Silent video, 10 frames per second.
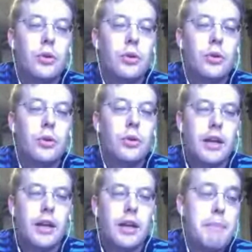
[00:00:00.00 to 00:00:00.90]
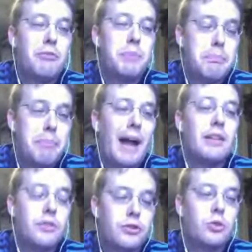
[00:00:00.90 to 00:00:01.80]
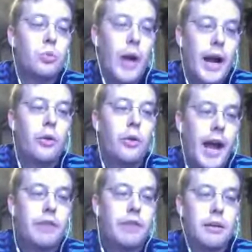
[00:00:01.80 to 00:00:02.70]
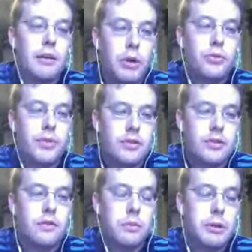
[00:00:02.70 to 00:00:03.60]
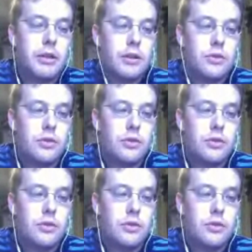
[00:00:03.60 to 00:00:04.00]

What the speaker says: and they may have been balanced around having both sets of abilities.